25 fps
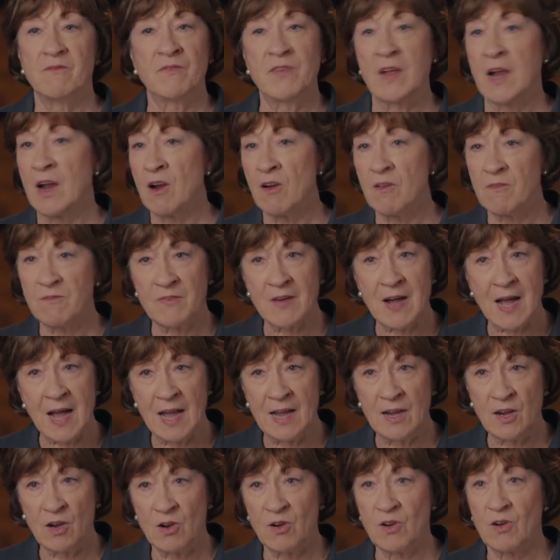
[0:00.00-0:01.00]

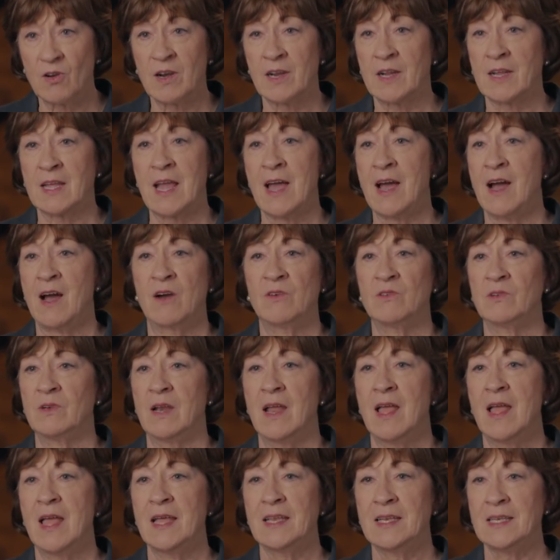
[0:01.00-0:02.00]
verify her account
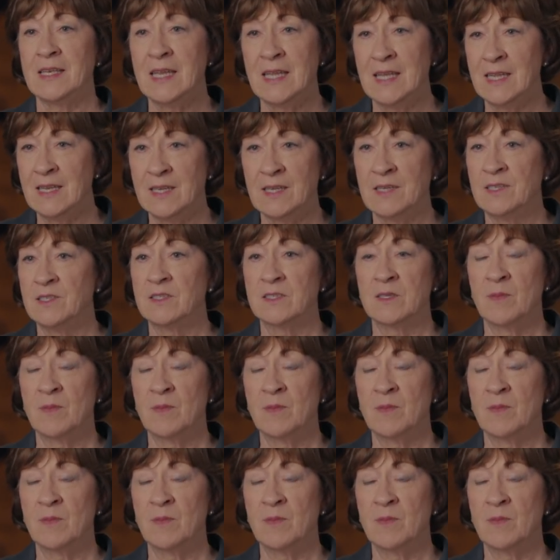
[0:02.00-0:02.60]
needed